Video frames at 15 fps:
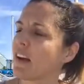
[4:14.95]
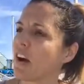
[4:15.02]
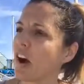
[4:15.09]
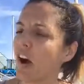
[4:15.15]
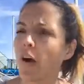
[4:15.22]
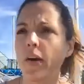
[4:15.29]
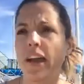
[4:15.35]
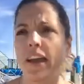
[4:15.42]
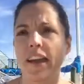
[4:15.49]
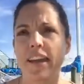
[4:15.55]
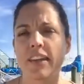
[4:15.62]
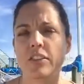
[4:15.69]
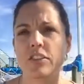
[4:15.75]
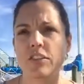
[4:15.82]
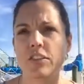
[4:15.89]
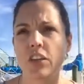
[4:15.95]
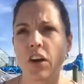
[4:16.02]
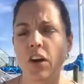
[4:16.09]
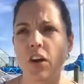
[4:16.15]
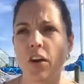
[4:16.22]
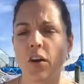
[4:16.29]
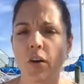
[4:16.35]
okay,
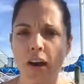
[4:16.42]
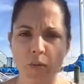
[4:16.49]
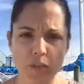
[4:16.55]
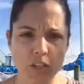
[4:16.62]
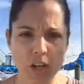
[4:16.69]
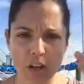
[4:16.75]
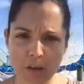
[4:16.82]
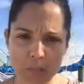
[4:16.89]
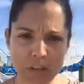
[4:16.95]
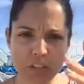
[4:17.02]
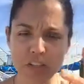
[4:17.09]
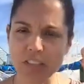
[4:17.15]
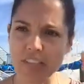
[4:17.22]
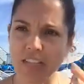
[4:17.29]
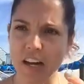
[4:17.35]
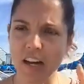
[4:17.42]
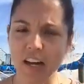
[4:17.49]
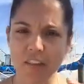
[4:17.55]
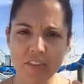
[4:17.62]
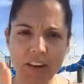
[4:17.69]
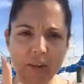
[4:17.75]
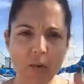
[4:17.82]
so I was taught a bunch of
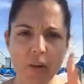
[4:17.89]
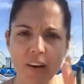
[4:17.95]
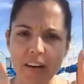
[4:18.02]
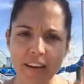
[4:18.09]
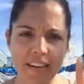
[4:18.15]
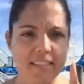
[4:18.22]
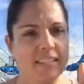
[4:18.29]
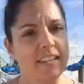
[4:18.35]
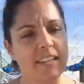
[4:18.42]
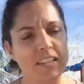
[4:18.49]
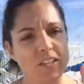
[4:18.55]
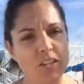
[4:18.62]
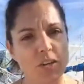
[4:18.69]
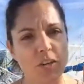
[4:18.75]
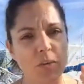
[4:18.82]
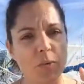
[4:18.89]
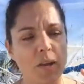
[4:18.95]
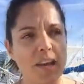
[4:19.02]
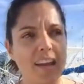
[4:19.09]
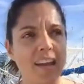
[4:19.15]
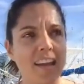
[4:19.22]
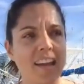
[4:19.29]
stuff and I organized it in a certain
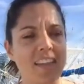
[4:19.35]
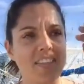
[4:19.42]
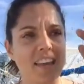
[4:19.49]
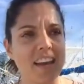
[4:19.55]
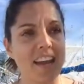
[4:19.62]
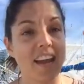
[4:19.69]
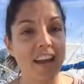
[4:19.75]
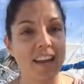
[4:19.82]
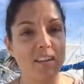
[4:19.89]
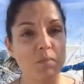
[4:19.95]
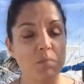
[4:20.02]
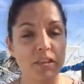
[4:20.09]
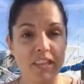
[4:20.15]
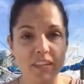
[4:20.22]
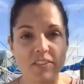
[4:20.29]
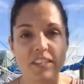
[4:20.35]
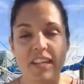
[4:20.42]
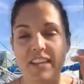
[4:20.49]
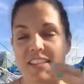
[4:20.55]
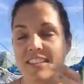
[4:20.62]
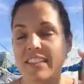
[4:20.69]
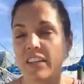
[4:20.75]
way, and then I had beliefs. I had
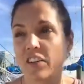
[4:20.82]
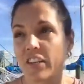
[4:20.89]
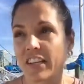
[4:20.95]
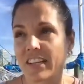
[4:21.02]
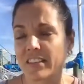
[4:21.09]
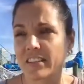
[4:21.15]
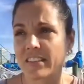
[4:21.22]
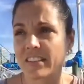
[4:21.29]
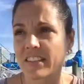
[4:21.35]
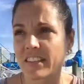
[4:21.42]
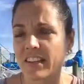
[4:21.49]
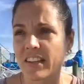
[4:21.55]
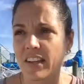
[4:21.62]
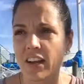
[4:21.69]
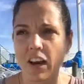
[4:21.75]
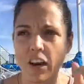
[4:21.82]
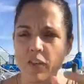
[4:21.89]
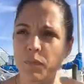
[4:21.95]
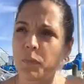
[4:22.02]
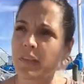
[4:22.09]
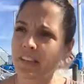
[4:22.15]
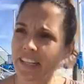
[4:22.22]
a series
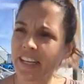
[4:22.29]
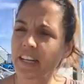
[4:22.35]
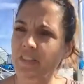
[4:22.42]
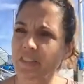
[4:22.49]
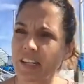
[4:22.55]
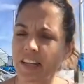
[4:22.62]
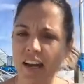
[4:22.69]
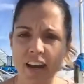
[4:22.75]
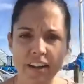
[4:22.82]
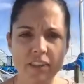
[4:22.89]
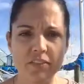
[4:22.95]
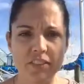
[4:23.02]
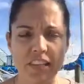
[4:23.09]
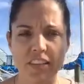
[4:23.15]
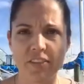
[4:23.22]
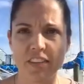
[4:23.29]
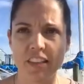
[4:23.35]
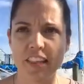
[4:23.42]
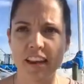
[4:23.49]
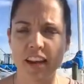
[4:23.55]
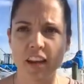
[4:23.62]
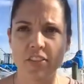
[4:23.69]
of beliefs that kind of lived
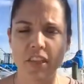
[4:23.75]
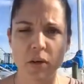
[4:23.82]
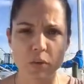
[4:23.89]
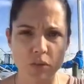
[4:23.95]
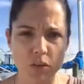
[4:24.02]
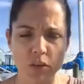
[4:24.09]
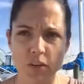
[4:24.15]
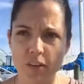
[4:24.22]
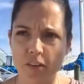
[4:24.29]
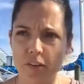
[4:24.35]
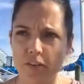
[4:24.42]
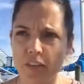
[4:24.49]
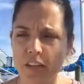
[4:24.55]
there, and they were sort of,